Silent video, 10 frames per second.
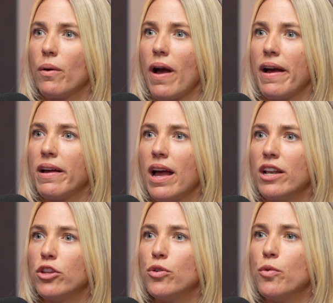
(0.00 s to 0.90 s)
Okay.
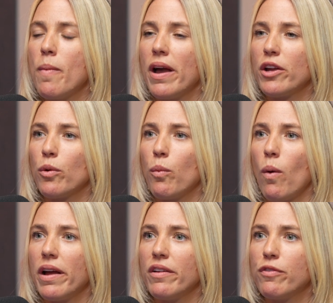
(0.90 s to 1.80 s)
And you met your
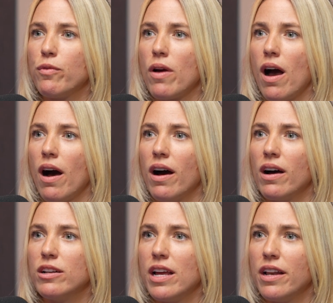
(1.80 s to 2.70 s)
wife
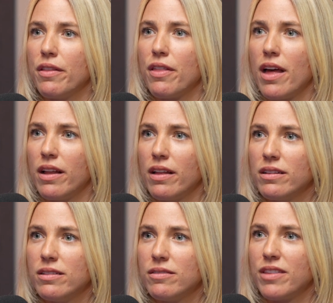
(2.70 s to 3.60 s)
in a
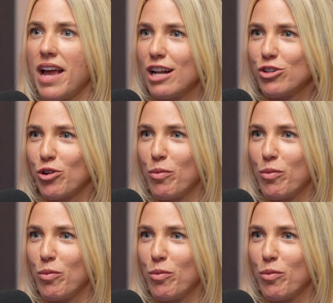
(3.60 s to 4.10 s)
theatrical